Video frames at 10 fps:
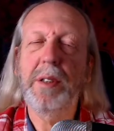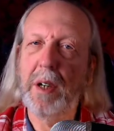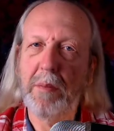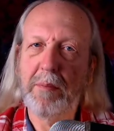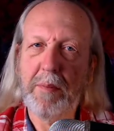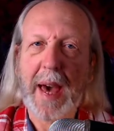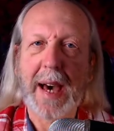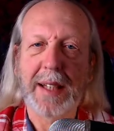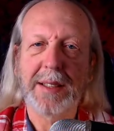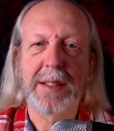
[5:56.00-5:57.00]
to do your
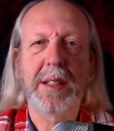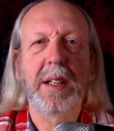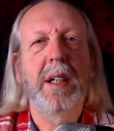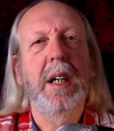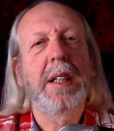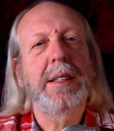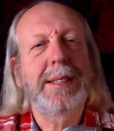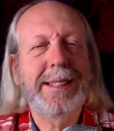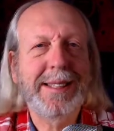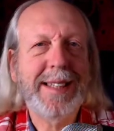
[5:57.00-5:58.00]
best
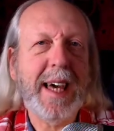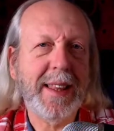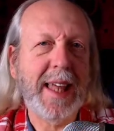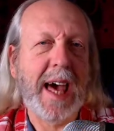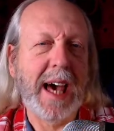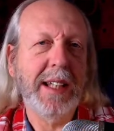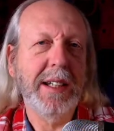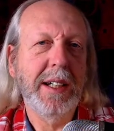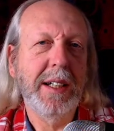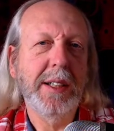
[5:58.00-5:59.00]
to set
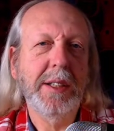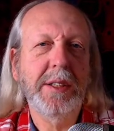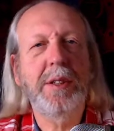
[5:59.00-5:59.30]
that